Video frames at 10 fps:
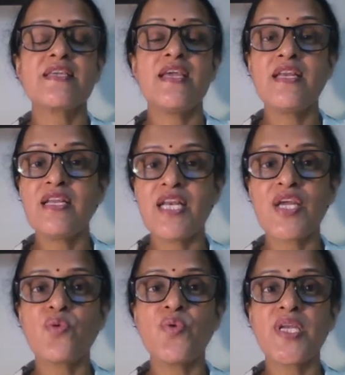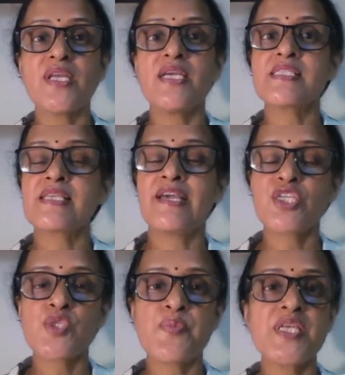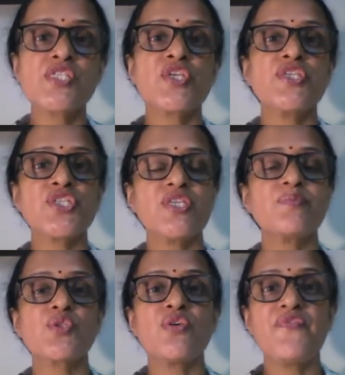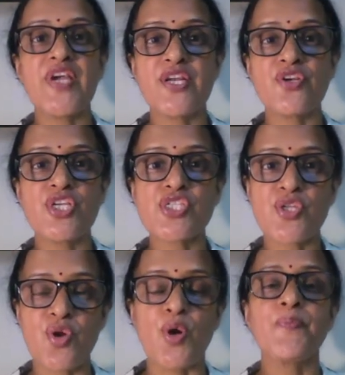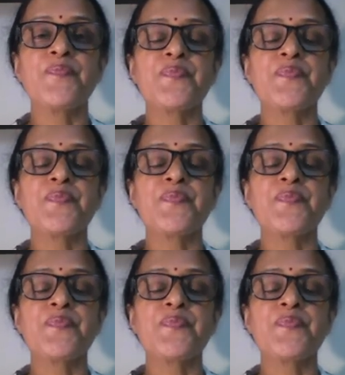in a liquid is expressed in terms of Henry's law.